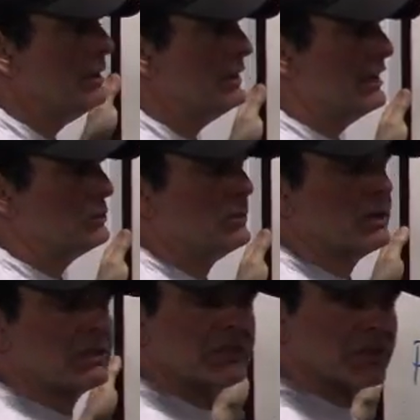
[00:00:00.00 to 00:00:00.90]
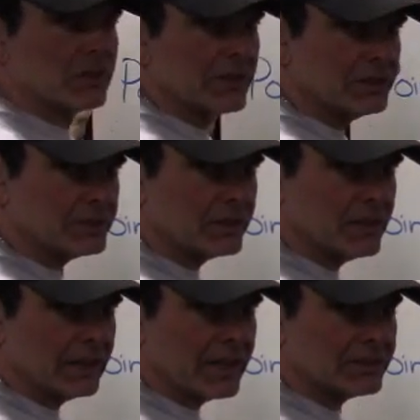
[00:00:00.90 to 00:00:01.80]
That's where the consideration of
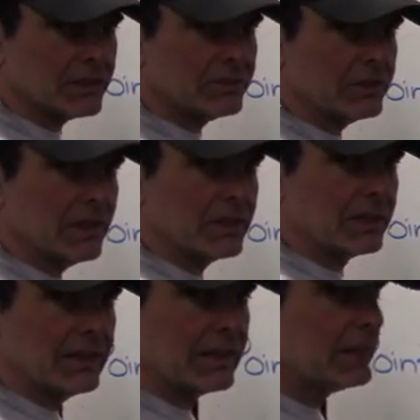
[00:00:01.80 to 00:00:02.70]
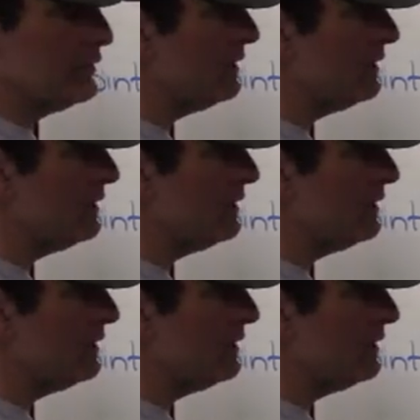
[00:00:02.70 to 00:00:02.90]
the elasticity and the connective